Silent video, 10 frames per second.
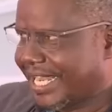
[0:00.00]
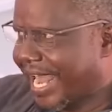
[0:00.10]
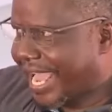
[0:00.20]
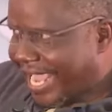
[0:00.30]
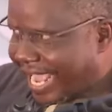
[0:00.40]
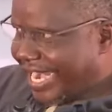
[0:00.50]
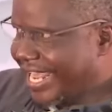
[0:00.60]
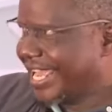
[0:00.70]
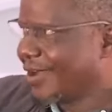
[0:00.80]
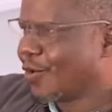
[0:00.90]
Na
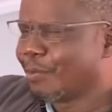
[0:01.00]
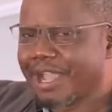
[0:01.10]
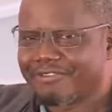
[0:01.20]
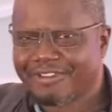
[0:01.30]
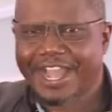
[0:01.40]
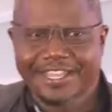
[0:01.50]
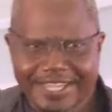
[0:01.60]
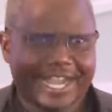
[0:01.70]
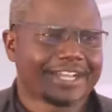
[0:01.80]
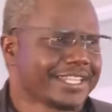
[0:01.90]
yale
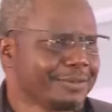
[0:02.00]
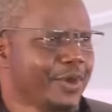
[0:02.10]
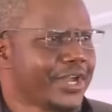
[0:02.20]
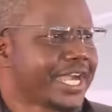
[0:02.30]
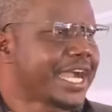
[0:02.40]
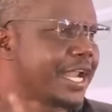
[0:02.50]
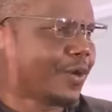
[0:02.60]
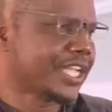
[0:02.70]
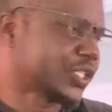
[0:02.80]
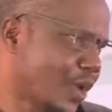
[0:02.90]
umefanya
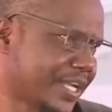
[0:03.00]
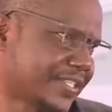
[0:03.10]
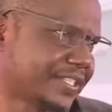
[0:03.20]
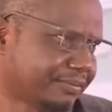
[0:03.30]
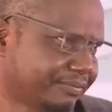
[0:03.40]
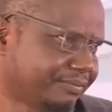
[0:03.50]
imeonekana waziwazi